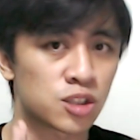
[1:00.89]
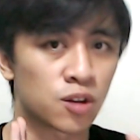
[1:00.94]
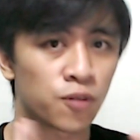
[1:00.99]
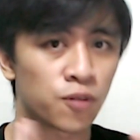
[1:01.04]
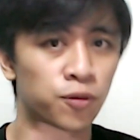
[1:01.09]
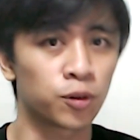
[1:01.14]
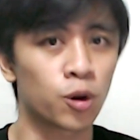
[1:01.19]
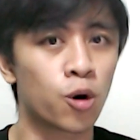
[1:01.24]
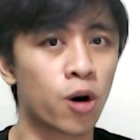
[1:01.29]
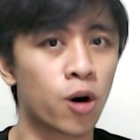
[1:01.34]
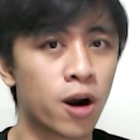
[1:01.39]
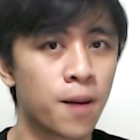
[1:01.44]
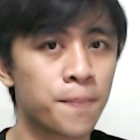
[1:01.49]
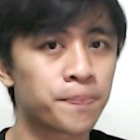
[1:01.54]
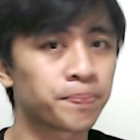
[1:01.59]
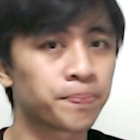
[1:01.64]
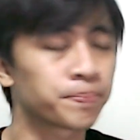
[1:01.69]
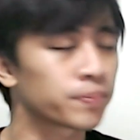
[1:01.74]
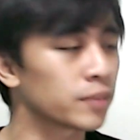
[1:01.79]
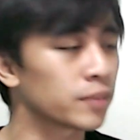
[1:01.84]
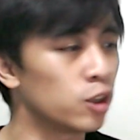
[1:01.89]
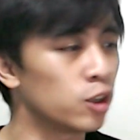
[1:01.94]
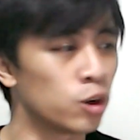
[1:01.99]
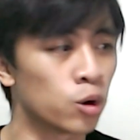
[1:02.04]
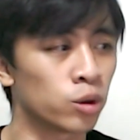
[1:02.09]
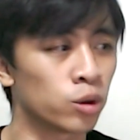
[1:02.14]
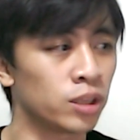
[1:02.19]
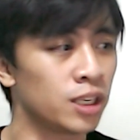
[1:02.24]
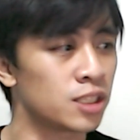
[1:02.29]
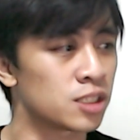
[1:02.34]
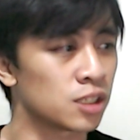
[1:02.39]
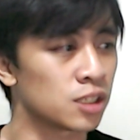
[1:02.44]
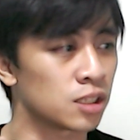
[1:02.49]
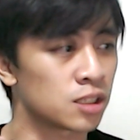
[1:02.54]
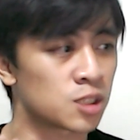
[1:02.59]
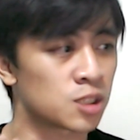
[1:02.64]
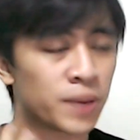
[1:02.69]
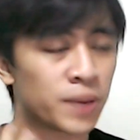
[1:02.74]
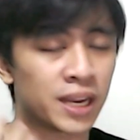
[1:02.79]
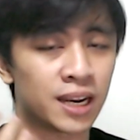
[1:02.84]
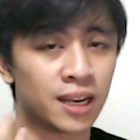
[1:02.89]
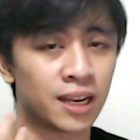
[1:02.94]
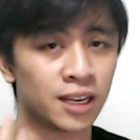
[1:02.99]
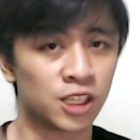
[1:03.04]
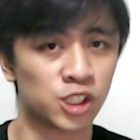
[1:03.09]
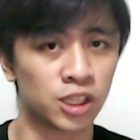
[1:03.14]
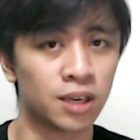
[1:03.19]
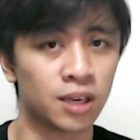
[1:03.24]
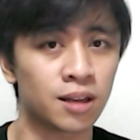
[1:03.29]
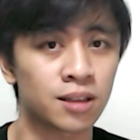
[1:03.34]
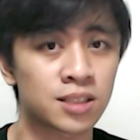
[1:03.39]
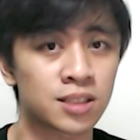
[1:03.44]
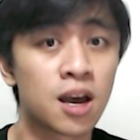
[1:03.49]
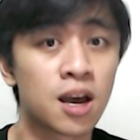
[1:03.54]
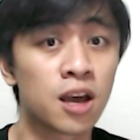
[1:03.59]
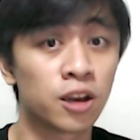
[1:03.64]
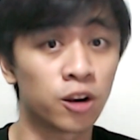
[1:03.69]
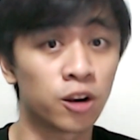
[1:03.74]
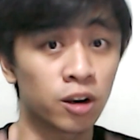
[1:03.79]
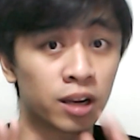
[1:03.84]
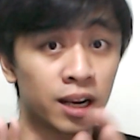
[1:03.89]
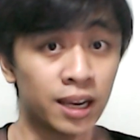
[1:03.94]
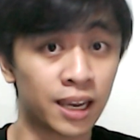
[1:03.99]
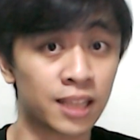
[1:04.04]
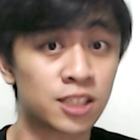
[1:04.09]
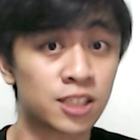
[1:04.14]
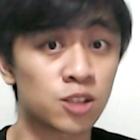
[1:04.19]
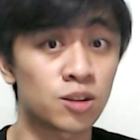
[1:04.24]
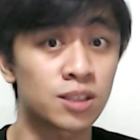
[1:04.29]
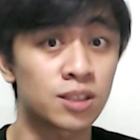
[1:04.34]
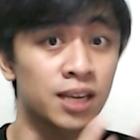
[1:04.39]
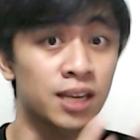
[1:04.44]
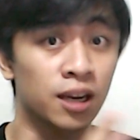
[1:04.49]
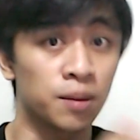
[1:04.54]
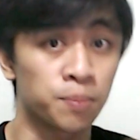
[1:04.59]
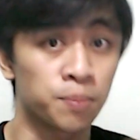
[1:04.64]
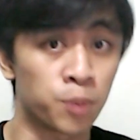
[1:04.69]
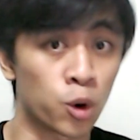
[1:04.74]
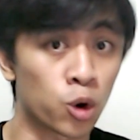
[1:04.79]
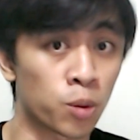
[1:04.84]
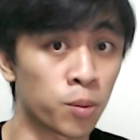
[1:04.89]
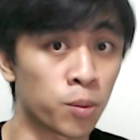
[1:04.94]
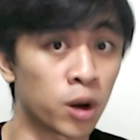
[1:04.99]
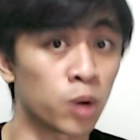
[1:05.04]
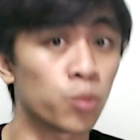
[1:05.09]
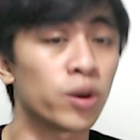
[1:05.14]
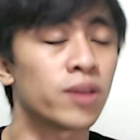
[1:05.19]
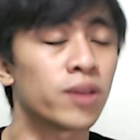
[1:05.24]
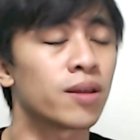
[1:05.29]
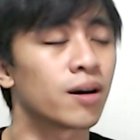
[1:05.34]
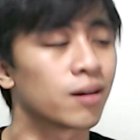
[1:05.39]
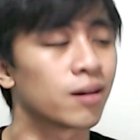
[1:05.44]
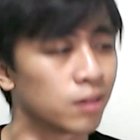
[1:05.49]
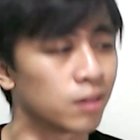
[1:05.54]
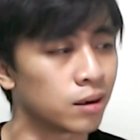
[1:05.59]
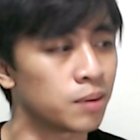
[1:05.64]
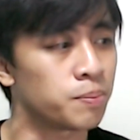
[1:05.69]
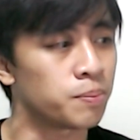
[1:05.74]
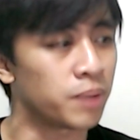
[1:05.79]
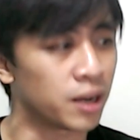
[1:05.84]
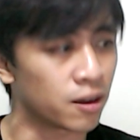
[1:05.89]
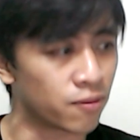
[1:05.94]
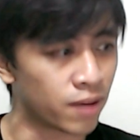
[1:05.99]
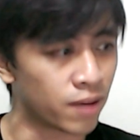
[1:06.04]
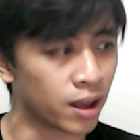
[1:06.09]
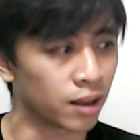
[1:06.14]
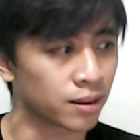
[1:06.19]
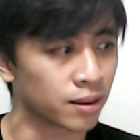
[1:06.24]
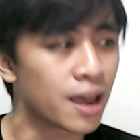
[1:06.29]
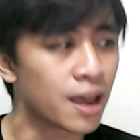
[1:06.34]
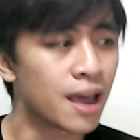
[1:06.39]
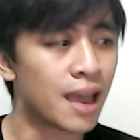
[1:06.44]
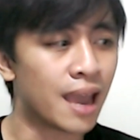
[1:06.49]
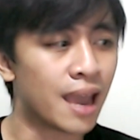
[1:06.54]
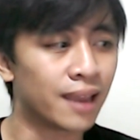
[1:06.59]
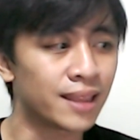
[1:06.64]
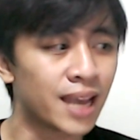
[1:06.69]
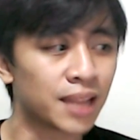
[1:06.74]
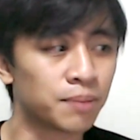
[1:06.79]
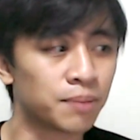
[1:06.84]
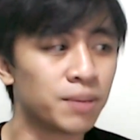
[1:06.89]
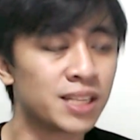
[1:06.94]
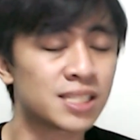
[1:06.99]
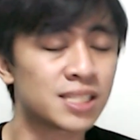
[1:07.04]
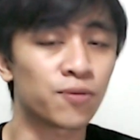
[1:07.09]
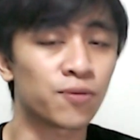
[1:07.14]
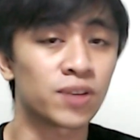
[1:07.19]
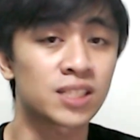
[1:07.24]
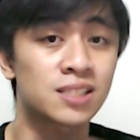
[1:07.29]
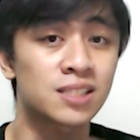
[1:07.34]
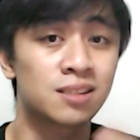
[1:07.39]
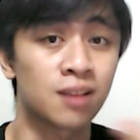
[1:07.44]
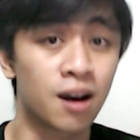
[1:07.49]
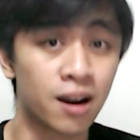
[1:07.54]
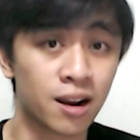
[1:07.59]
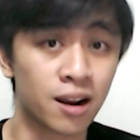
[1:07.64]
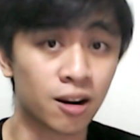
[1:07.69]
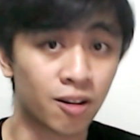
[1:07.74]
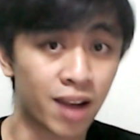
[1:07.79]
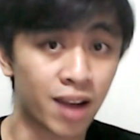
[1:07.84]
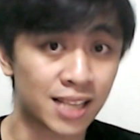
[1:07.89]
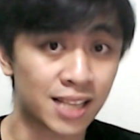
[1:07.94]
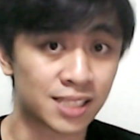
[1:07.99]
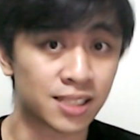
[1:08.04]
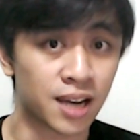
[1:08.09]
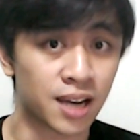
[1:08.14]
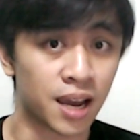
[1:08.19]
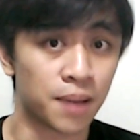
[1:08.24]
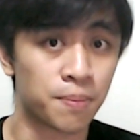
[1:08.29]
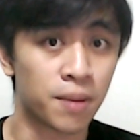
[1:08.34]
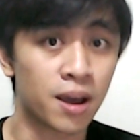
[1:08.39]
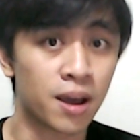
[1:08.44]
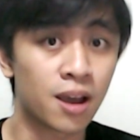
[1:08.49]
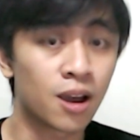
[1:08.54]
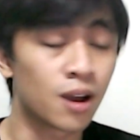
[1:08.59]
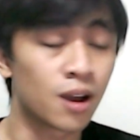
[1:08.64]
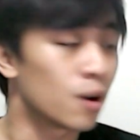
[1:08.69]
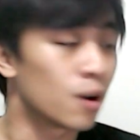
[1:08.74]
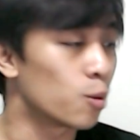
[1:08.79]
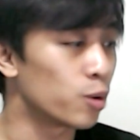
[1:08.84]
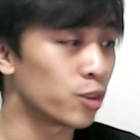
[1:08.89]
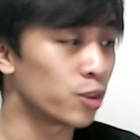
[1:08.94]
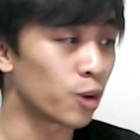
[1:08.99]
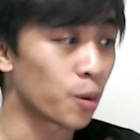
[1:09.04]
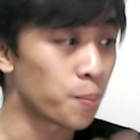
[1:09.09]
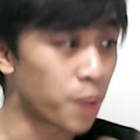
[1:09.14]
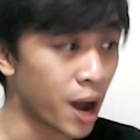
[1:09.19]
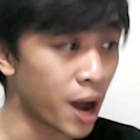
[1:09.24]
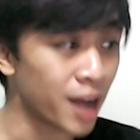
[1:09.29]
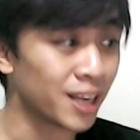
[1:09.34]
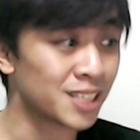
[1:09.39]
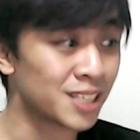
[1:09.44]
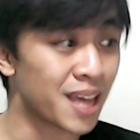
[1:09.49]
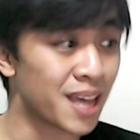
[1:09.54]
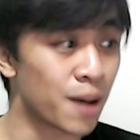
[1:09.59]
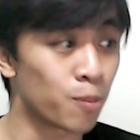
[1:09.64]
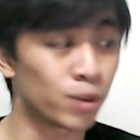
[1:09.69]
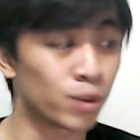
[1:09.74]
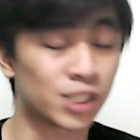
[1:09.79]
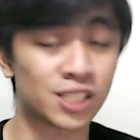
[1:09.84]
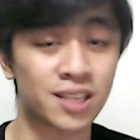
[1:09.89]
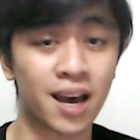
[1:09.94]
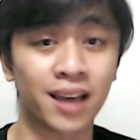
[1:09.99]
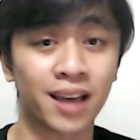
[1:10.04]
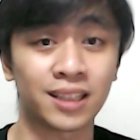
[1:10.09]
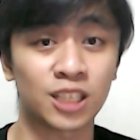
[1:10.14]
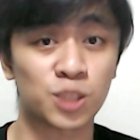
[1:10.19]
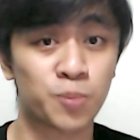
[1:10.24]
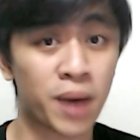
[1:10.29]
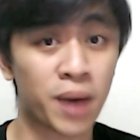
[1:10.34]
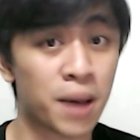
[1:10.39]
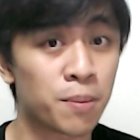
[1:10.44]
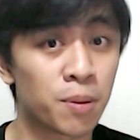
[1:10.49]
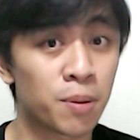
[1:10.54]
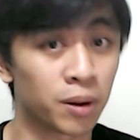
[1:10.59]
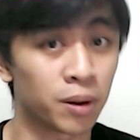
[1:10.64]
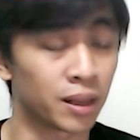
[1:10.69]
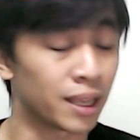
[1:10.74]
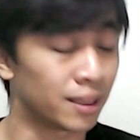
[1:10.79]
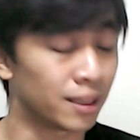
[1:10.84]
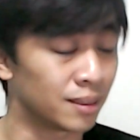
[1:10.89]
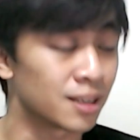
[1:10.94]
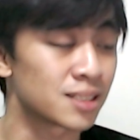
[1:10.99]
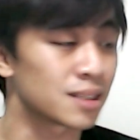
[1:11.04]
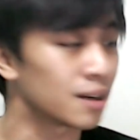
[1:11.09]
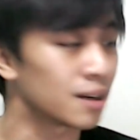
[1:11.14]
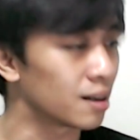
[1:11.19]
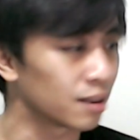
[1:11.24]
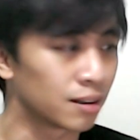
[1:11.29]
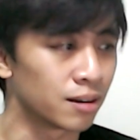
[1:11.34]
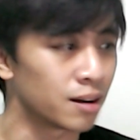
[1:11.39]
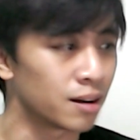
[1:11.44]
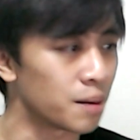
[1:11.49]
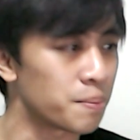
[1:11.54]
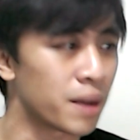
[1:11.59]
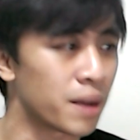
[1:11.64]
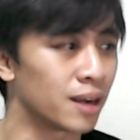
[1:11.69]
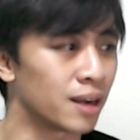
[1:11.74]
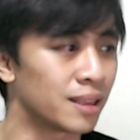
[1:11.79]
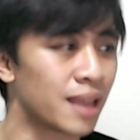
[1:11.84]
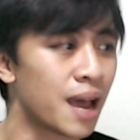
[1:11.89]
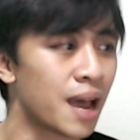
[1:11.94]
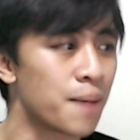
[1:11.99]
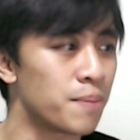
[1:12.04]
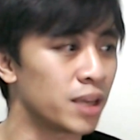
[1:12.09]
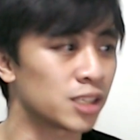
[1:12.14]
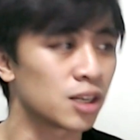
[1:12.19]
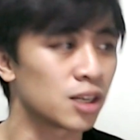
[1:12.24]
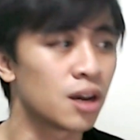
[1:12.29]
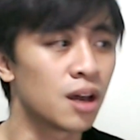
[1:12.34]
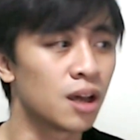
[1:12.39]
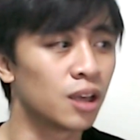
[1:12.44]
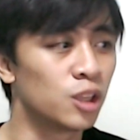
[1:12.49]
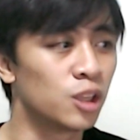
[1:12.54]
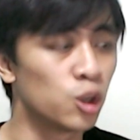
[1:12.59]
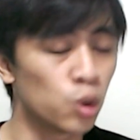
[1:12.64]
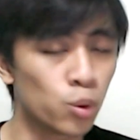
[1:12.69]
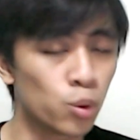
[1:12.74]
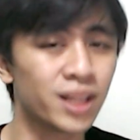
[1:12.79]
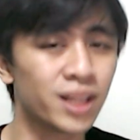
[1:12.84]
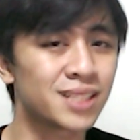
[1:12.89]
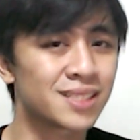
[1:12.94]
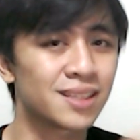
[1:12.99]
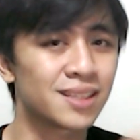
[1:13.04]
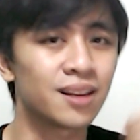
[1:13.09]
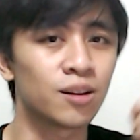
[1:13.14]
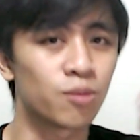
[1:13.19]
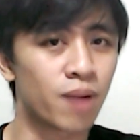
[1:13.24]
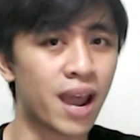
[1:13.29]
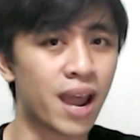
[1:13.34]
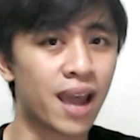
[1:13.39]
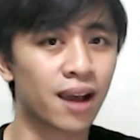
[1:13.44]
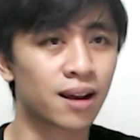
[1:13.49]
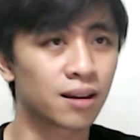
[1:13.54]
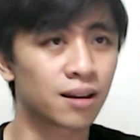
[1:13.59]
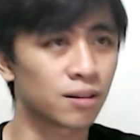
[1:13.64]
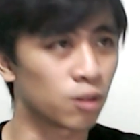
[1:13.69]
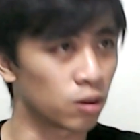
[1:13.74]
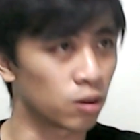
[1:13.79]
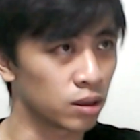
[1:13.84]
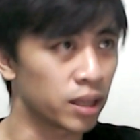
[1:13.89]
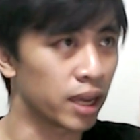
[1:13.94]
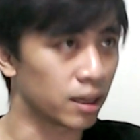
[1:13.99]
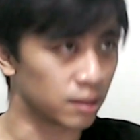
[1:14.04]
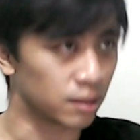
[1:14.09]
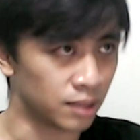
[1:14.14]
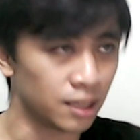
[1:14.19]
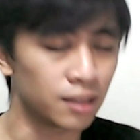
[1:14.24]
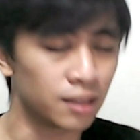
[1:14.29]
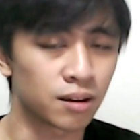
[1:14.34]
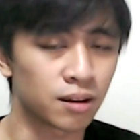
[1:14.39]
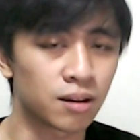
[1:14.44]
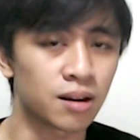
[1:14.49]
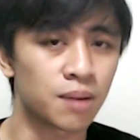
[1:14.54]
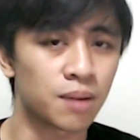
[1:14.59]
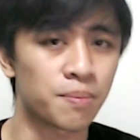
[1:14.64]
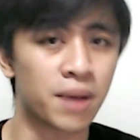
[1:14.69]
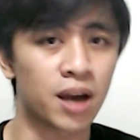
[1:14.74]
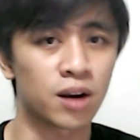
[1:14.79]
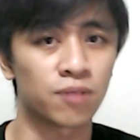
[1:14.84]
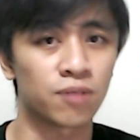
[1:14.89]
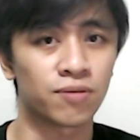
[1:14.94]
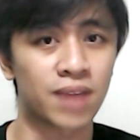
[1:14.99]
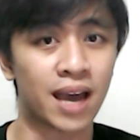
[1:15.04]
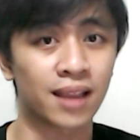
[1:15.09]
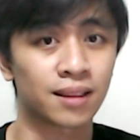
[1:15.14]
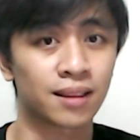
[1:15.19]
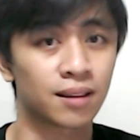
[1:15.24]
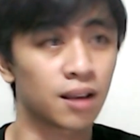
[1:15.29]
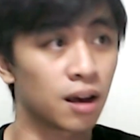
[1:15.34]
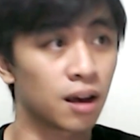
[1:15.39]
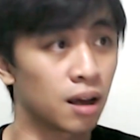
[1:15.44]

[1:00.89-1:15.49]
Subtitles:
the floor. You don't need to spend any shields. You're gonna get to the second Pokemon with a good bit of health. And that means if it's not a grass type, with your body slam, which is highly spammable and does a good amount of damage, you will still wreck or deal a good amount of that